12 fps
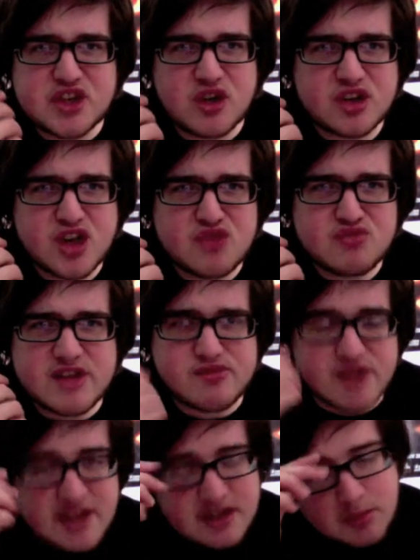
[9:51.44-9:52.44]
I don't really
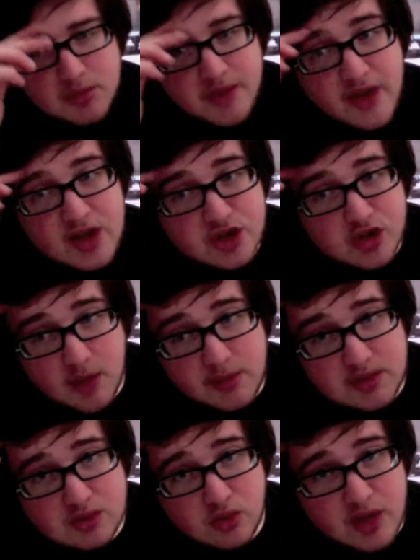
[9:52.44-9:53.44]
read the Flash
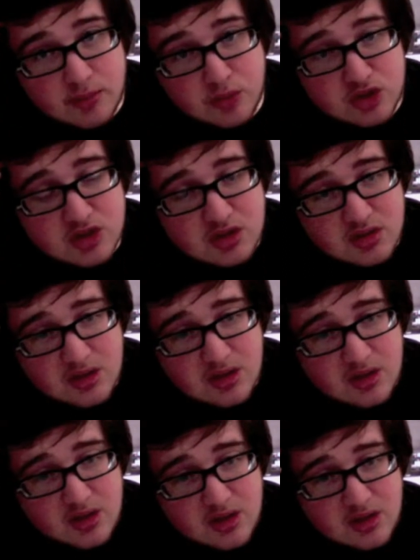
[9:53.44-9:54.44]
comics all that much.
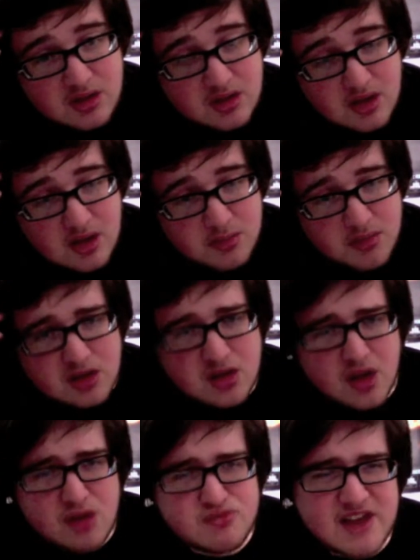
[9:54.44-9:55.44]

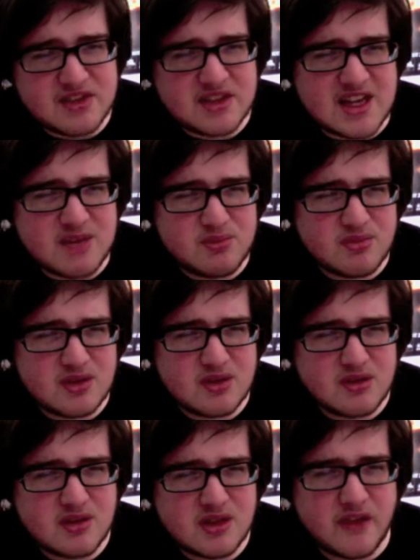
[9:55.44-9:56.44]
I read the
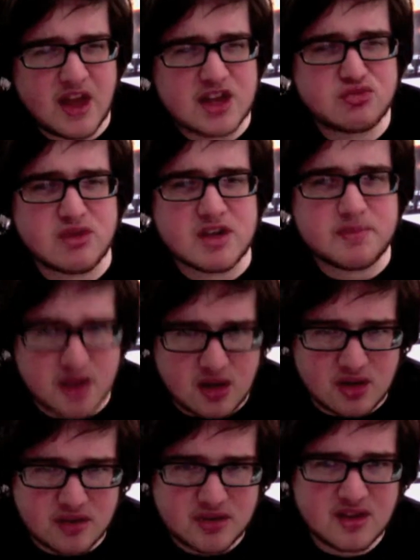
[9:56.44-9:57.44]
Flash
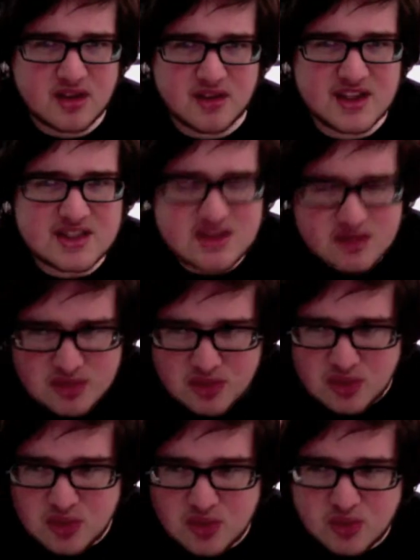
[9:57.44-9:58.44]
Rebirth, and that's
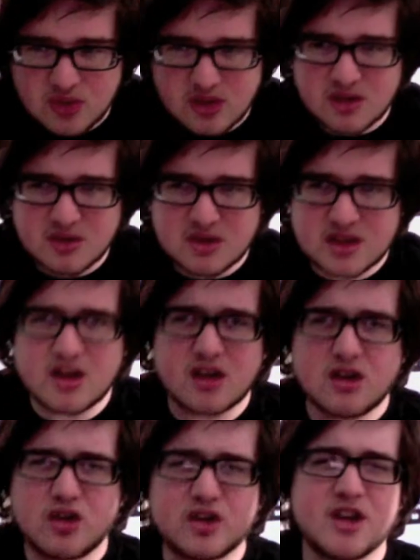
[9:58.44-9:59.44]
not
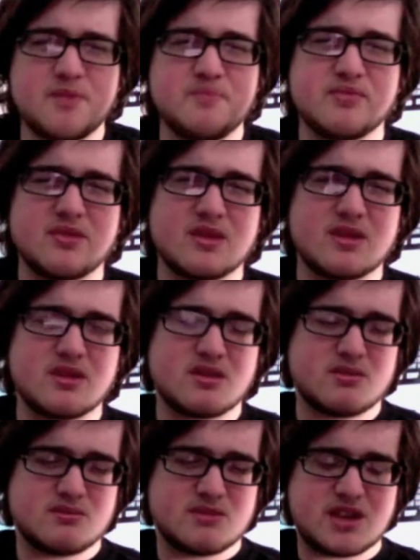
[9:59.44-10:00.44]
like
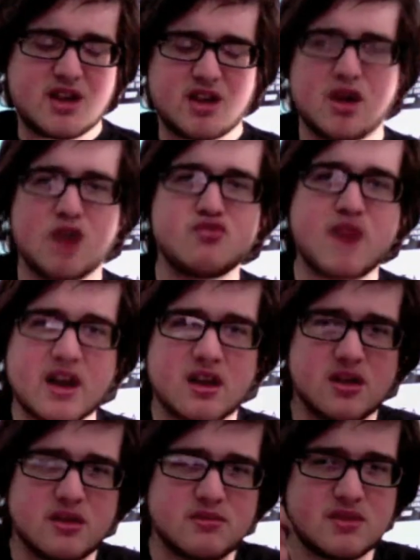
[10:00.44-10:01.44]
a regular
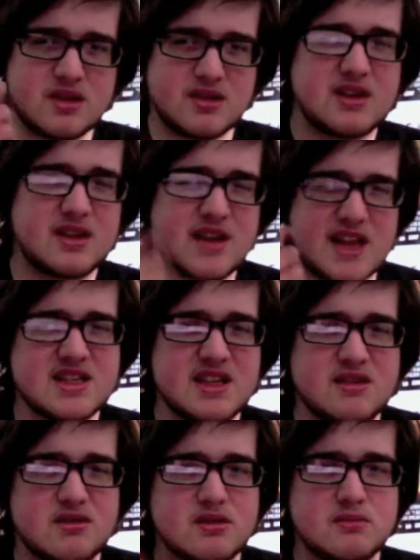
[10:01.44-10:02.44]

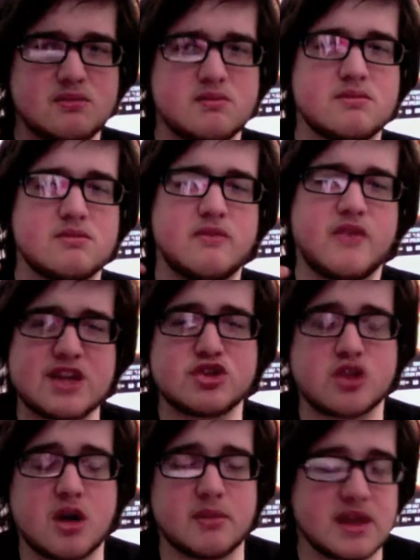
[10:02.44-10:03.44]
collecting Flash
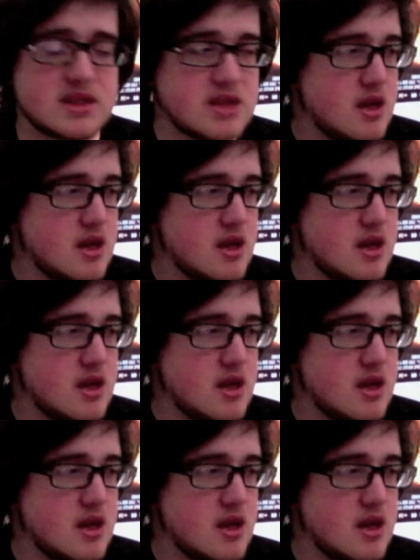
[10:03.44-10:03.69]
comics.